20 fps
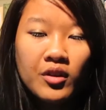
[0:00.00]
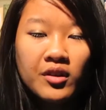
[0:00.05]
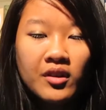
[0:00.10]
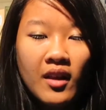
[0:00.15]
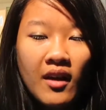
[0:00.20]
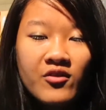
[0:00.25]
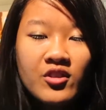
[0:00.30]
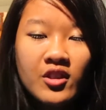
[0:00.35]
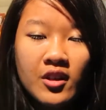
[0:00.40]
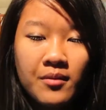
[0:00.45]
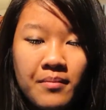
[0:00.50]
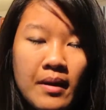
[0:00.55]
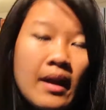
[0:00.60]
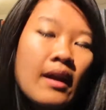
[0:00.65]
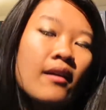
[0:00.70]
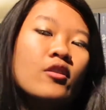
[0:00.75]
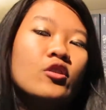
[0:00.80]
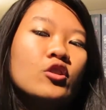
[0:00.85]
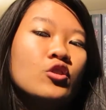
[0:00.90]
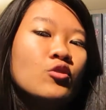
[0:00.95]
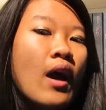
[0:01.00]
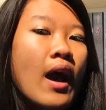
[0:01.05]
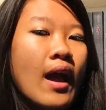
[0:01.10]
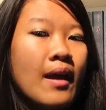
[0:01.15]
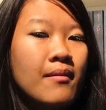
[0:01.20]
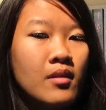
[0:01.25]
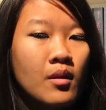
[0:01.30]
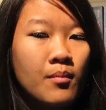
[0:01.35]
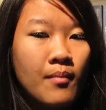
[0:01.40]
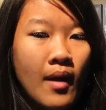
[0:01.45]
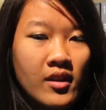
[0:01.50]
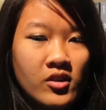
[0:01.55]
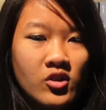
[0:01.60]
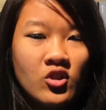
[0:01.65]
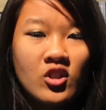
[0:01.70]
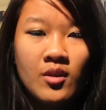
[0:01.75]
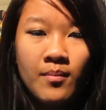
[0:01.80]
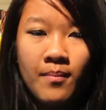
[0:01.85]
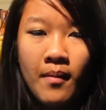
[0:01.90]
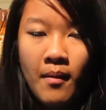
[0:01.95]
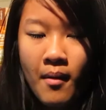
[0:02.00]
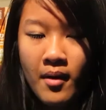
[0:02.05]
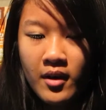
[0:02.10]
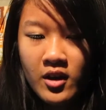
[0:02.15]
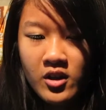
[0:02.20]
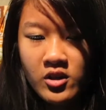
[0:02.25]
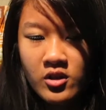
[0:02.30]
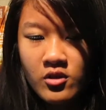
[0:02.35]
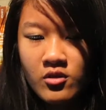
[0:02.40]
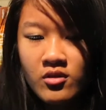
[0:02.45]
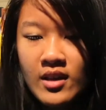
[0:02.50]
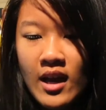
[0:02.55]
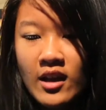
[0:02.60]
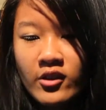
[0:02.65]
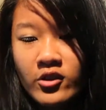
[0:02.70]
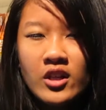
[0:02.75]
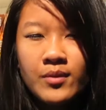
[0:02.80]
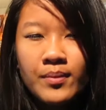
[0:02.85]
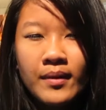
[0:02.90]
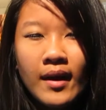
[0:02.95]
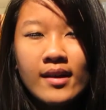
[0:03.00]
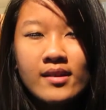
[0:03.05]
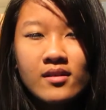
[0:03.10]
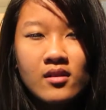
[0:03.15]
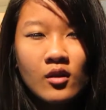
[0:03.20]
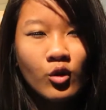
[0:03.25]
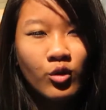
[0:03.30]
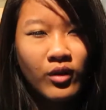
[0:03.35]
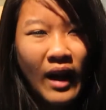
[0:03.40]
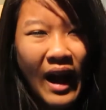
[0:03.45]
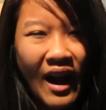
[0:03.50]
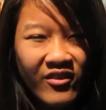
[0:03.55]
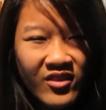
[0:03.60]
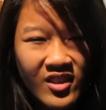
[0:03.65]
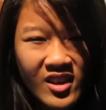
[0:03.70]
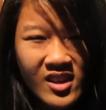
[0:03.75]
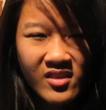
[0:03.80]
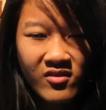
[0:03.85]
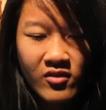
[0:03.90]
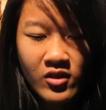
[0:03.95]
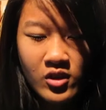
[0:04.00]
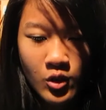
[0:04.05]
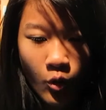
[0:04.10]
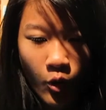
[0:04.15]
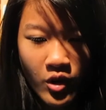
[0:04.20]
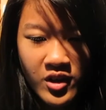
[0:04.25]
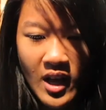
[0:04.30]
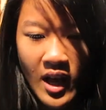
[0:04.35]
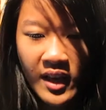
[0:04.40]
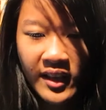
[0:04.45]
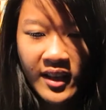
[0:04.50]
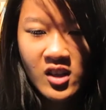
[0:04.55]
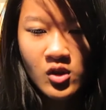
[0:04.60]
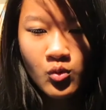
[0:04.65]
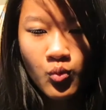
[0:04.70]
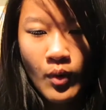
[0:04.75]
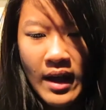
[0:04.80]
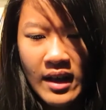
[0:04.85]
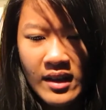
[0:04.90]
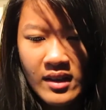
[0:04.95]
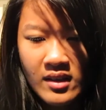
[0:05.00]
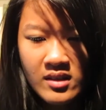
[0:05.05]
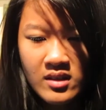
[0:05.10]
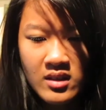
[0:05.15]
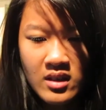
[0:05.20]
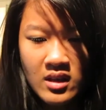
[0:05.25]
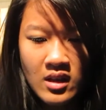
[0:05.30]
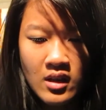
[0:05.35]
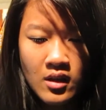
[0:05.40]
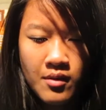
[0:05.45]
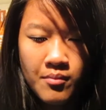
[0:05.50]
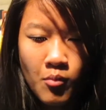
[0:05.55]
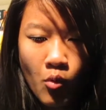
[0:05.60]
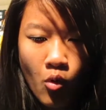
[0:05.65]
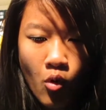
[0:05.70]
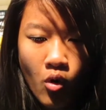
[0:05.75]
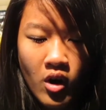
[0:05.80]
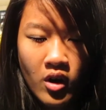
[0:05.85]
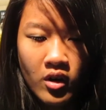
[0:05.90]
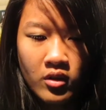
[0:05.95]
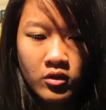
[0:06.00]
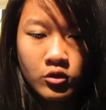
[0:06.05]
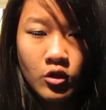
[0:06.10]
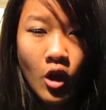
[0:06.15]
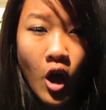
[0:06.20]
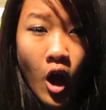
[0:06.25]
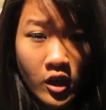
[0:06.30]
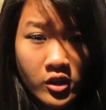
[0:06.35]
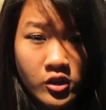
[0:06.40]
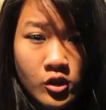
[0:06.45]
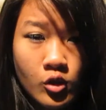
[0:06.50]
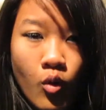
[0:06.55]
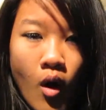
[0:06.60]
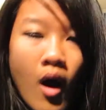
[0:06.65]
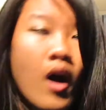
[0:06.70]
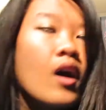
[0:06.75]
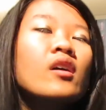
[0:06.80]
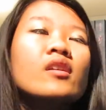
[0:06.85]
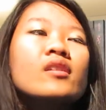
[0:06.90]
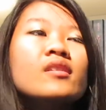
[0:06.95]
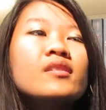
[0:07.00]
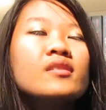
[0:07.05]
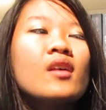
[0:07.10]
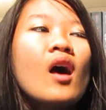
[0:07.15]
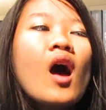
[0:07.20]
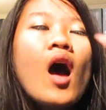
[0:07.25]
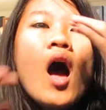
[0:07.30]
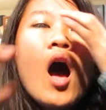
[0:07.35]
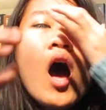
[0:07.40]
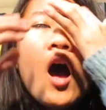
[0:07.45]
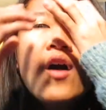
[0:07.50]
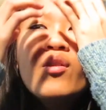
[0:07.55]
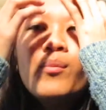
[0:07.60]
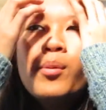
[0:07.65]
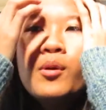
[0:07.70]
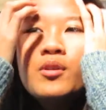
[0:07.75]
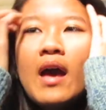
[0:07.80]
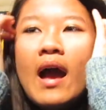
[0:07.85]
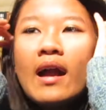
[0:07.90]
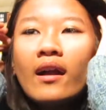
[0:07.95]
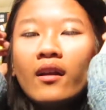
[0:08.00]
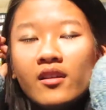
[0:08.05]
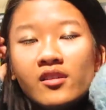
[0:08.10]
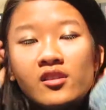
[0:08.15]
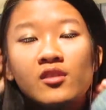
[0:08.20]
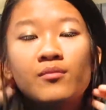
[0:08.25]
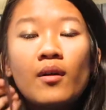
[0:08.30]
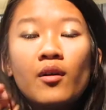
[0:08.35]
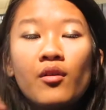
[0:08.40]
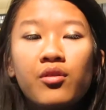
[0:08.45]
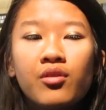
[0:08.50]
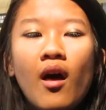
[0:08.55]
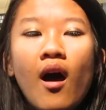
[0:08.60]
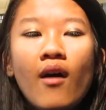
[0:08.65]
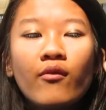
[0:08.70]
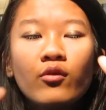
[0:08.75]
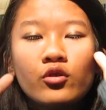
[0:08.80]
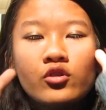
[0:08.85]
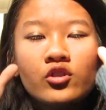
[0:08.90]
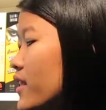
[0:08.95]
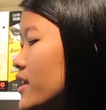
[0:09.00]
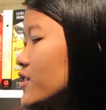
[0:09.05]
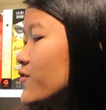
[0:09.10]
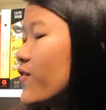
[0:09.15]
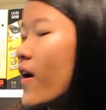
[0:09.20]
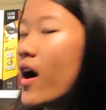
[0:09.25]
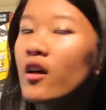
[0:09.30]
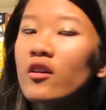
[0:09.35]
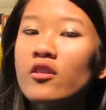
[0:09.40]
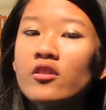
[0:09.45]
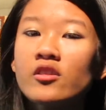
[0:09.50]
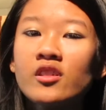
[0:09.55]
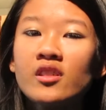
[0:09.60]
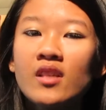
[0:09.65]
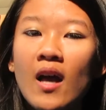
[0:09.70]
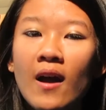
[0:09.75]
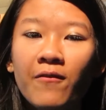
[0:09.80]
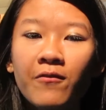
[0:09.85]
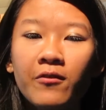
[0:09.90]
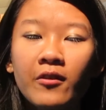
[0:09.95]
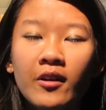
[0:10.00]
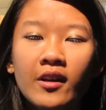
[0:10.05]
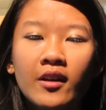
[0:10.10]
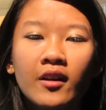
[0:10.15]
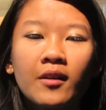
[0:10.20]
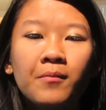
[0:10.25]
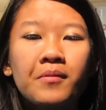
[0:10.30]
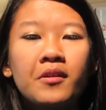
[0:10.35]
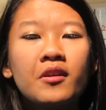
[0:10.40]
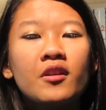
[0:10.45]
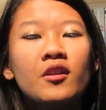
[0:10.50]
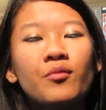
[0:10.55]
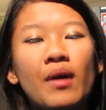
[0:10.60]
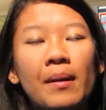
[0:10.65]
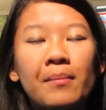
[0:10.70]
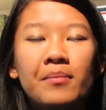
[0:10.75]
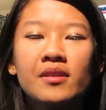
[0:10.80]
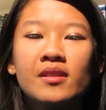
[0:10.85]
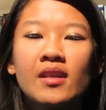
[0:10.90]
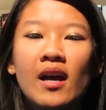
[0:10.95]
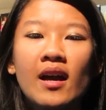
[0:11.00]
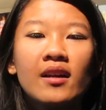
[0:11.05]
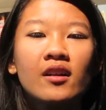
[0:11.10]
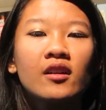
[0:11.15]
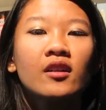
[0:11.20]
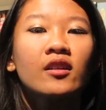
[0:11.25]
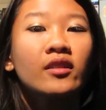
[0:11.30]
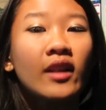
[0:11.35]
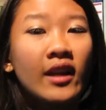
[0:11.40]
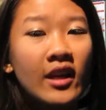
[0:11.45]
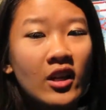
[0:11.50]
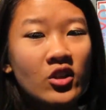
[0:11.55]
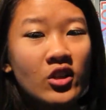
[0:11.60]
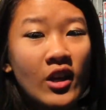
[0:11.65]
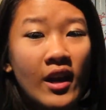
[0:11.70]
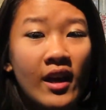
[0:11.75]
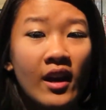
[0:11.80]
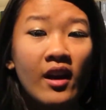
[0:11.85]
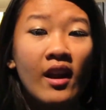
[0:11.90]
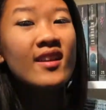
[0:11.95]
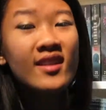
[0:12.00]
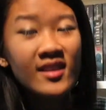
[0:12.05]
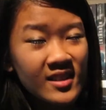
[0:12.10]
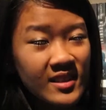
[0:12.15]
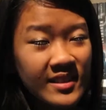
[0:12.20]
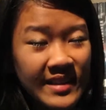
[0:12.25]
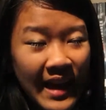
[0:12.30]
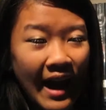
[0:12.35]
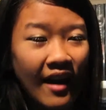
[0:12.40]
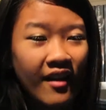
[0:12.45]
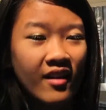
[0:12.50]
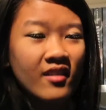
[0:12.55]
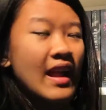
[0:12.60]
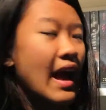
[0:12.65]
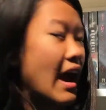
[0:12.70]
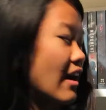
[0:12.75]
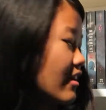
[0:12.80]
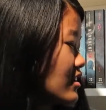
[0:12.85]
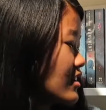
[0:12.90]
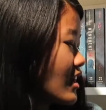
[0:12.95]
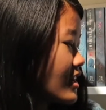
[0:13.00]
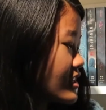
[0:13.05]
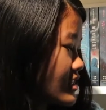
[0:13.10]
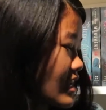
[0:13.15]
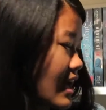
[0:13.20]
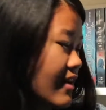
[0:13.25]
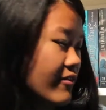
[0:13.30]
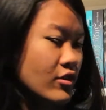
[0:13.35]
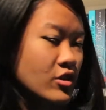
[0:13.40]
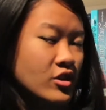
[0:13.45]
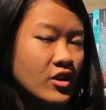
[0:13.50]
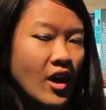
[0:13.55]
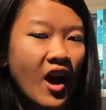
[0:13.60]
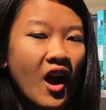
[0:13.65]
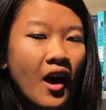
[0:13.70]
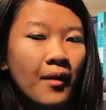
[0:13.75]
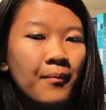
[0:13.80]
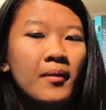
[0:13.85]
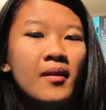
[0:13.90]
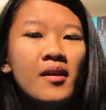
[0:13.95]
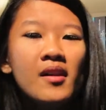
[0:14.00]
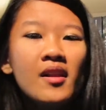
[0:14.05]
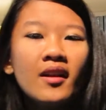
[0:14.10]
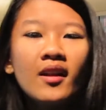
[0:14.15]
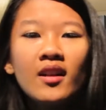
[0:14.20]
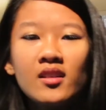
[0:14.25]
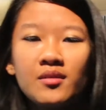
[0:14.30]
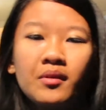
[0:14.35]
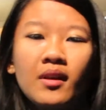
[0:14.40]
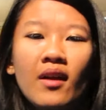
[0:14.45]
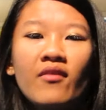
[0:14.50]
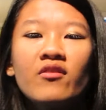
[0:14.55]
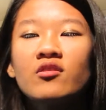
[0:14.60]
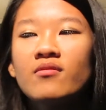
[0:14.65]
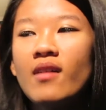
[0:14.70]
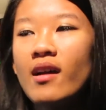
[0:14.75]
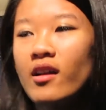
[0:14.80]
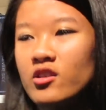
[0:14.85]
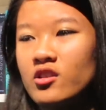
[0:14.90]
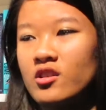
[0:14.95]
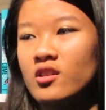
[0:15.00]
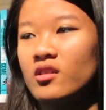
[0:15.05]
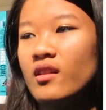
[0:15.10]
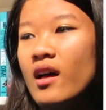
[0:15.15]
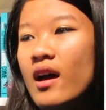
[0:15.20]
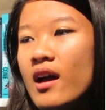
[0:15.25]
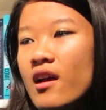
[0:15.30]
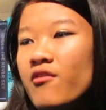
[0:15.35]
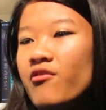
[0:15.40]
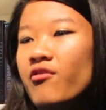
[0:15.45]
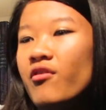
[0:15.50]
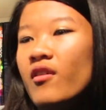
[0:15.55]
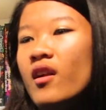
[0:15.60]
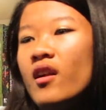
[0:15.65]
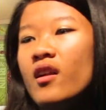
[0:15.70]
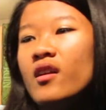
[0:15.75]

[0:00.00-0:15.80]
would love to compare it to I Am The Messenger by Marcus Zusak, just because of the craftiness of the storytelling as well as the more lost qualities of the protagonists of both novels. This follows suffering computer web designer Clay Janin. He's down and out. He doesn't have a job. He doesn't really have a direction in life.